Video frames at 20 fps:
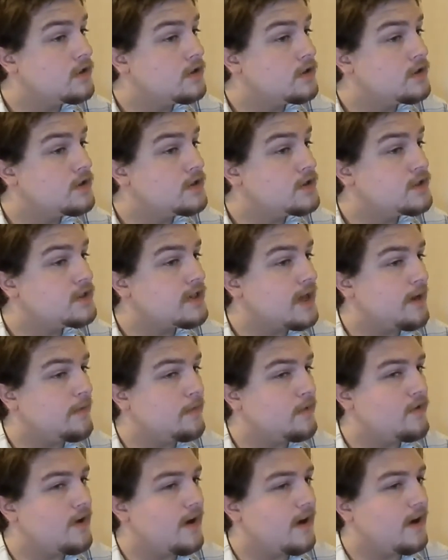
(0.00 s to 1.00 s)

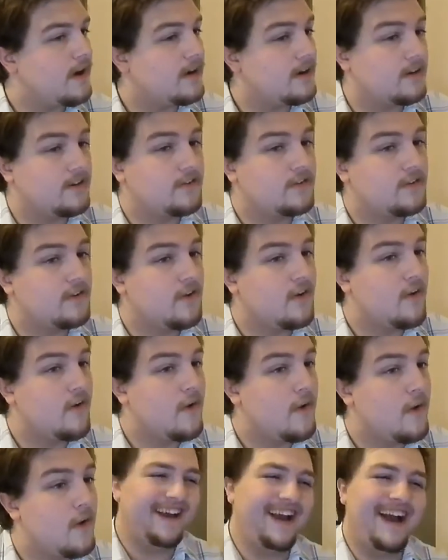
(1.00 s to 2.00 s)
Samurais!
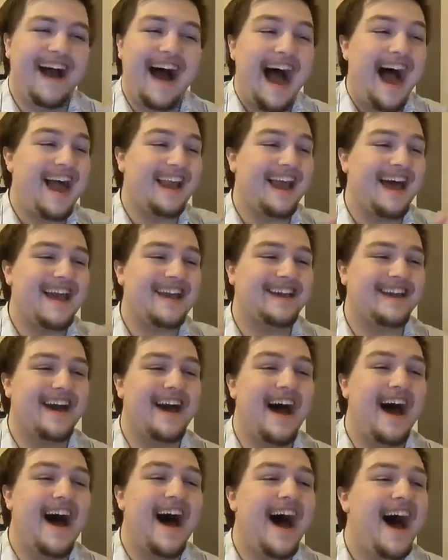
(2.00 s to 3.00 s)
I like
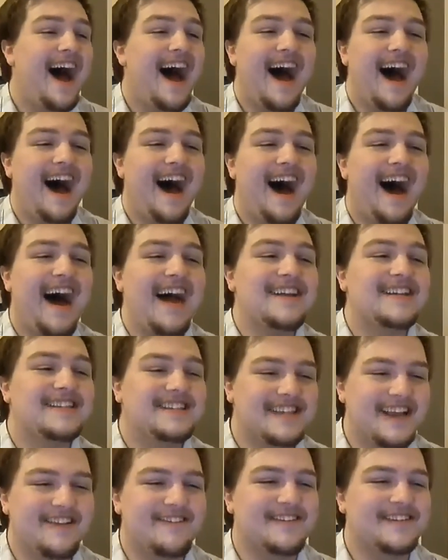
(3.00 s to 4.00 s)
her! I
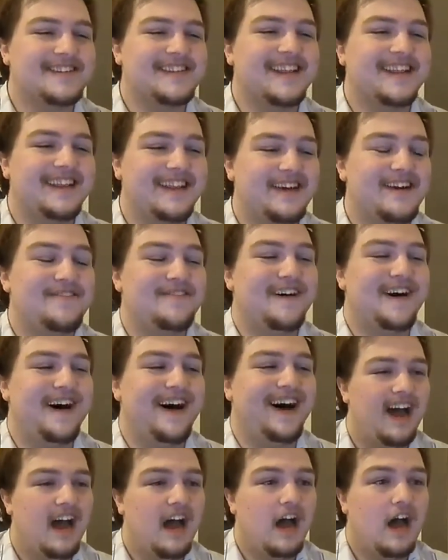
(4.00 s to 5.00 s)
seriously love
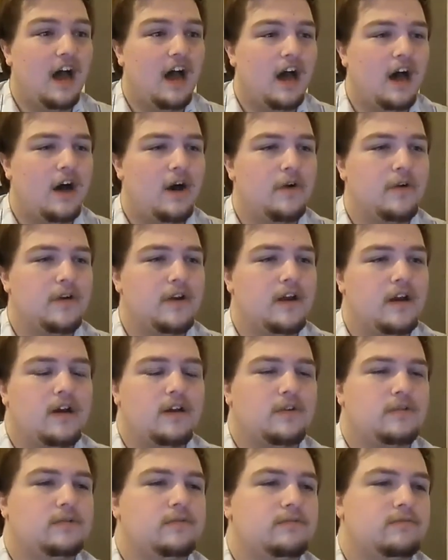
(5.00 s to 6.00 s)
her! Oh
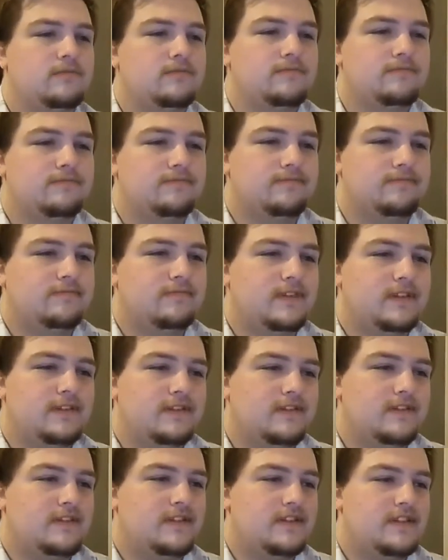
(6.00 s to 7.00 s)
no.
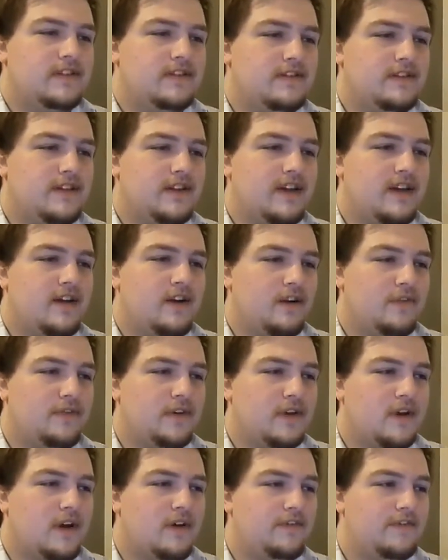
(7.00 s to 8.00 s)
She's gonna get
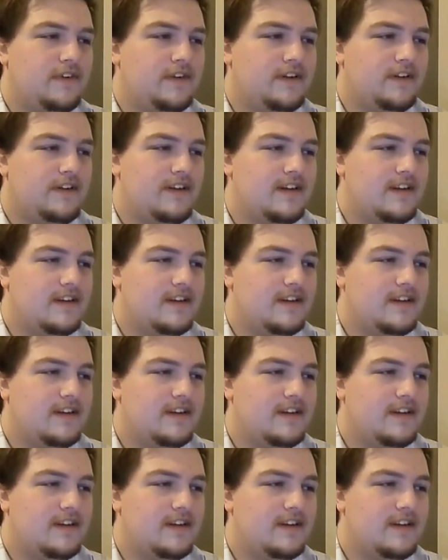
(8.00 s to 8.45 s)
overconfident